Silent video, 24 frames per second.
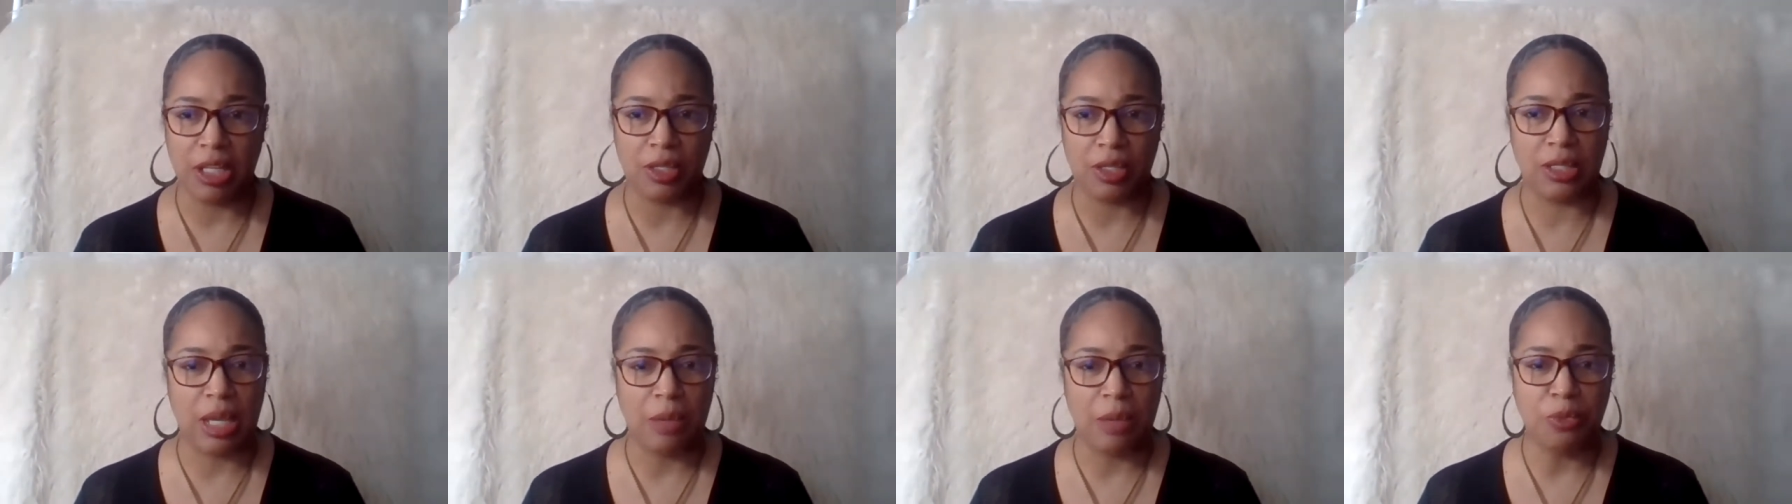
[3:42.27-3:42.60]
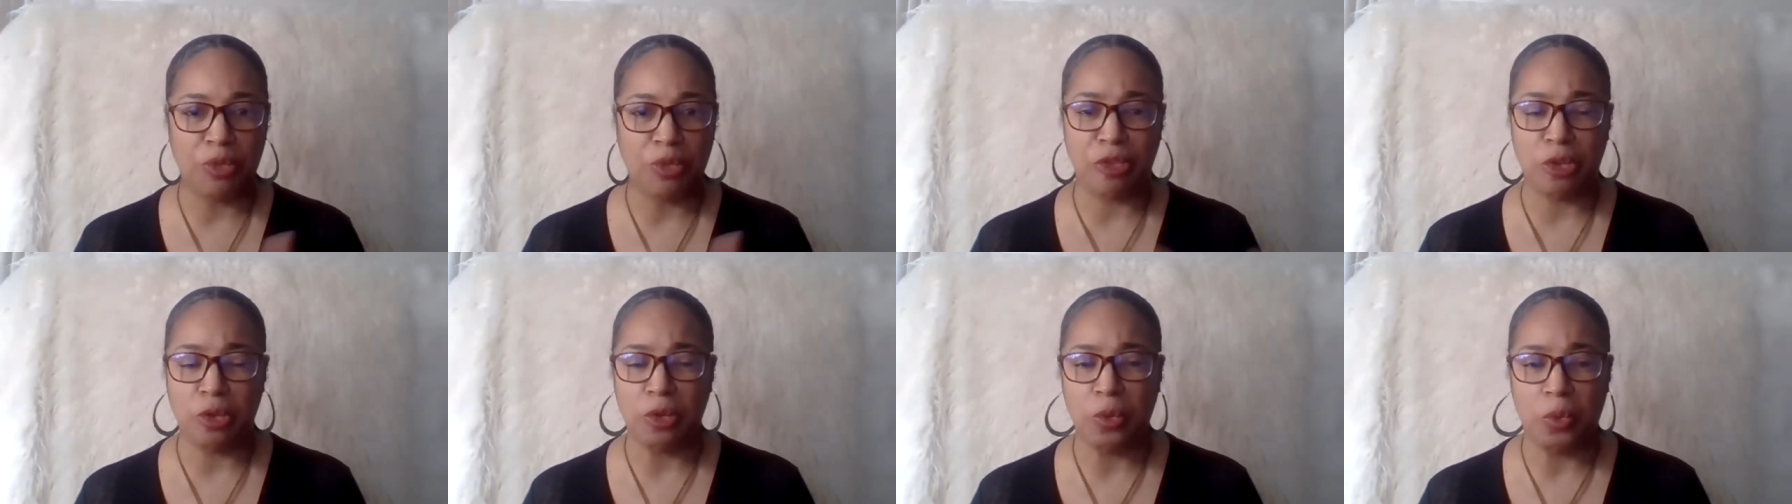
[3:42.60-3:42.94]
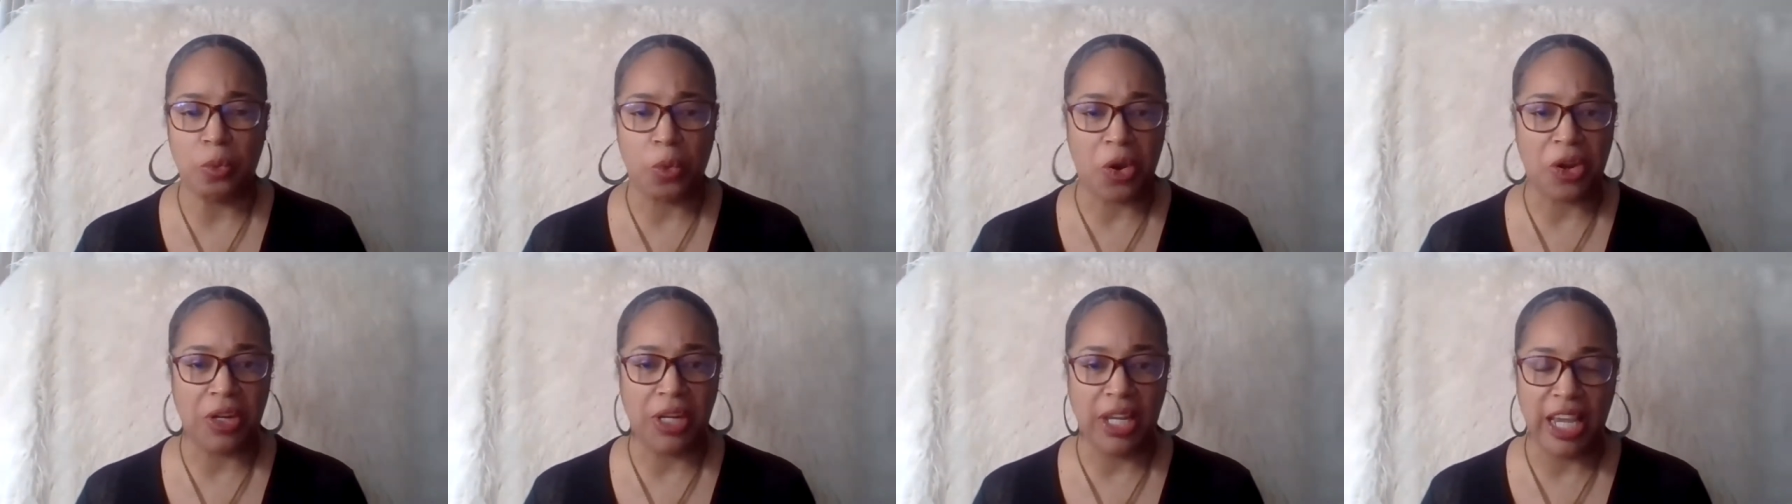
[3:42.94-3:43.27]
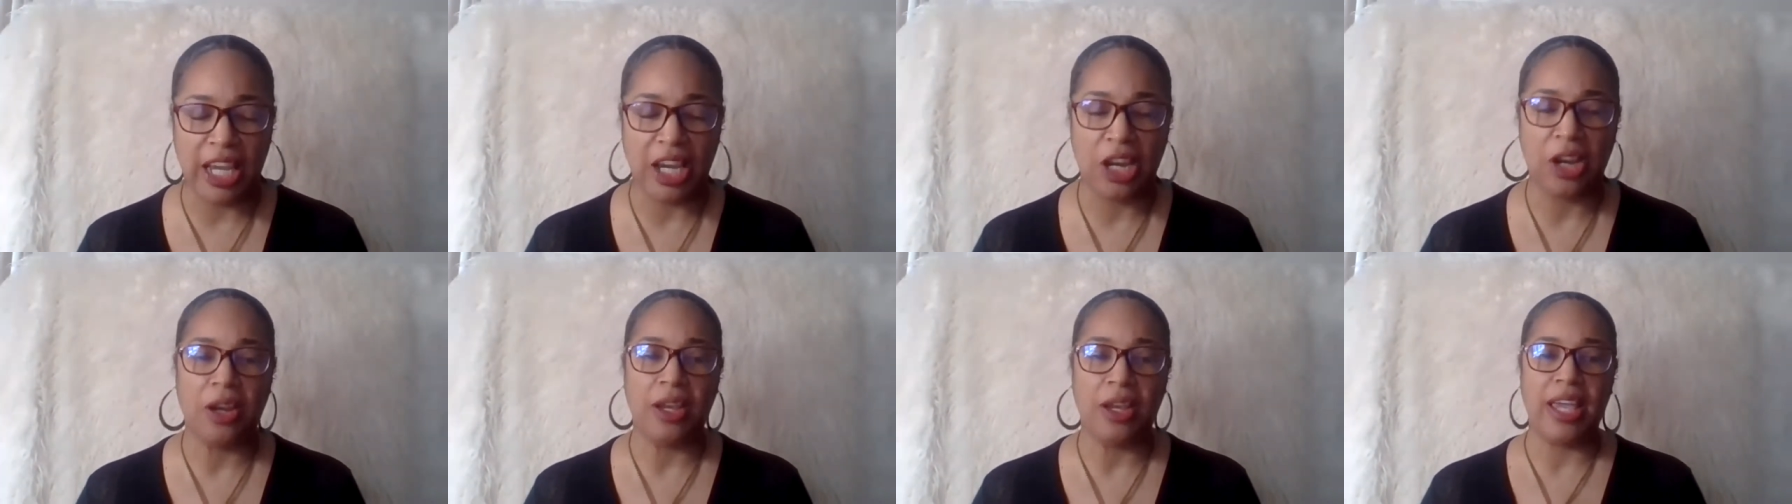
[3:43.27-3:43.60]
Some of you weren't
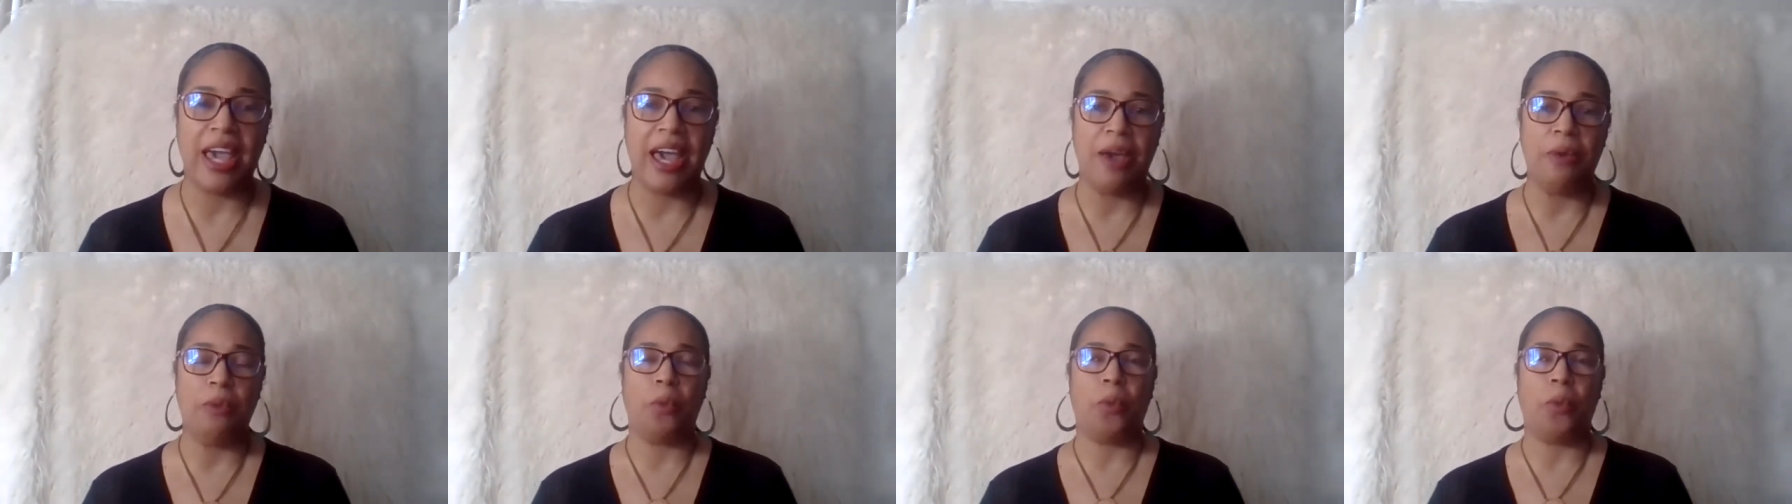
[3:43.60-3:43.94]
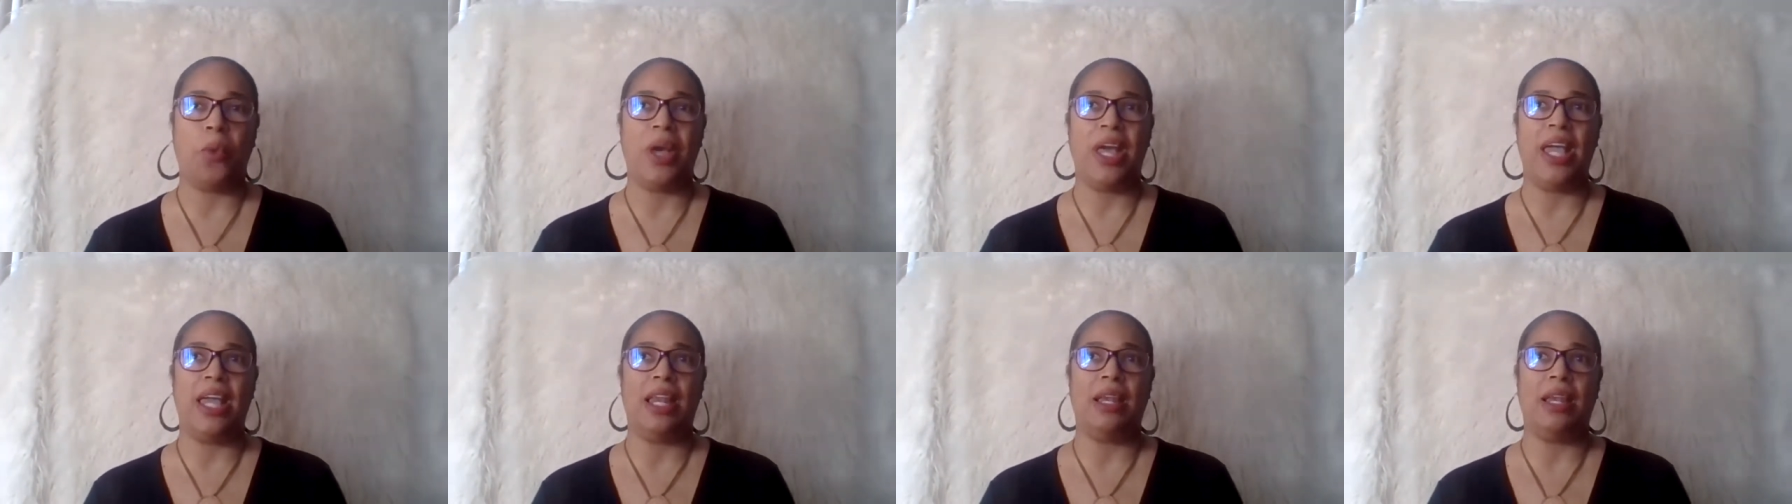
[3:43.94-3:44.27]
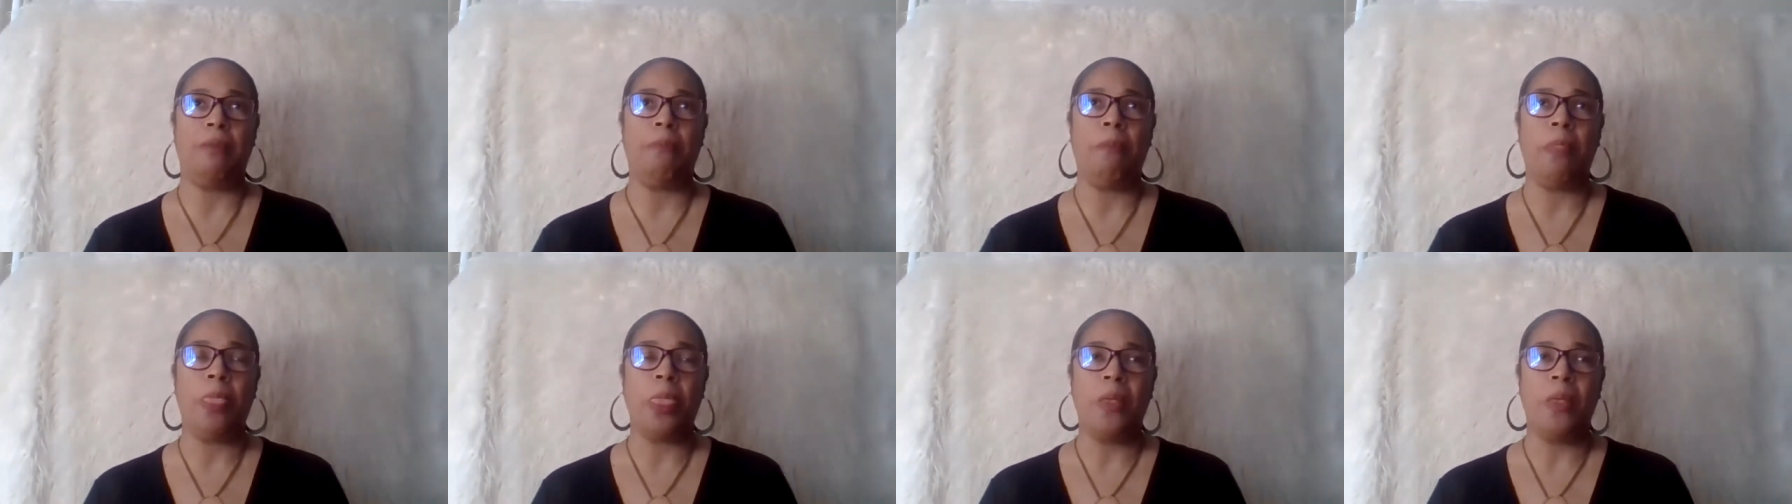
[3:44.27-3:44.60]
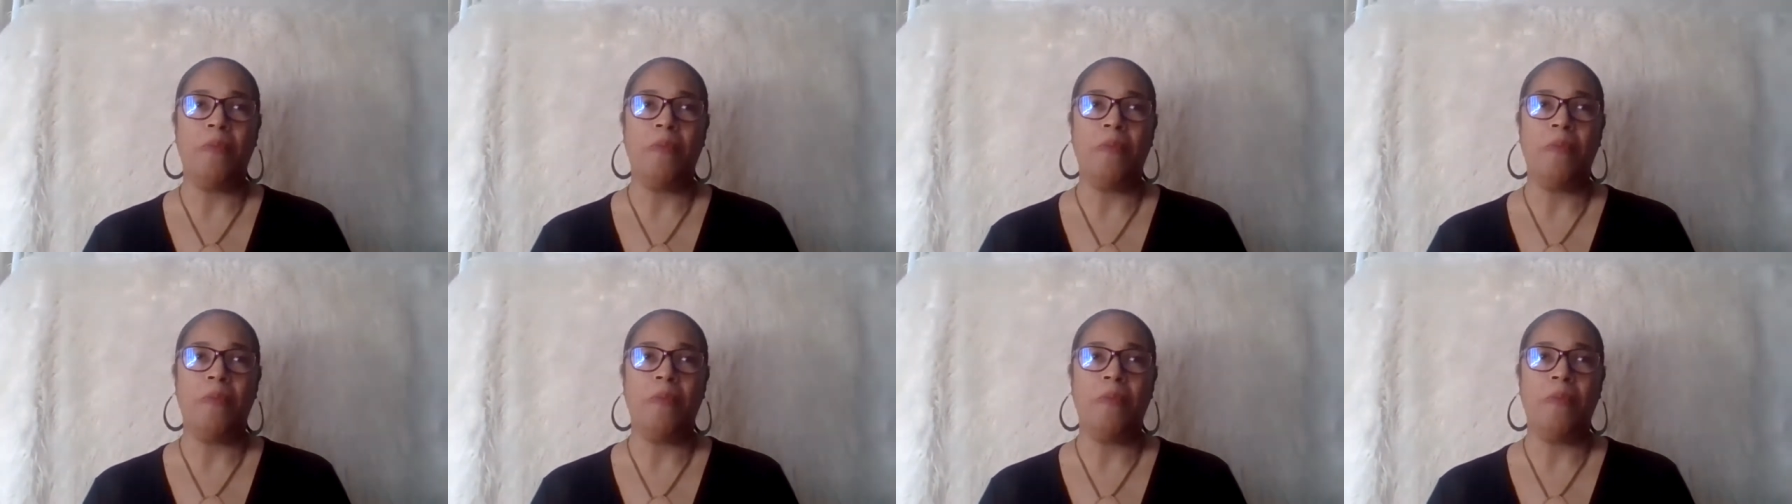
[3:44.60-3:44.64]
here yet when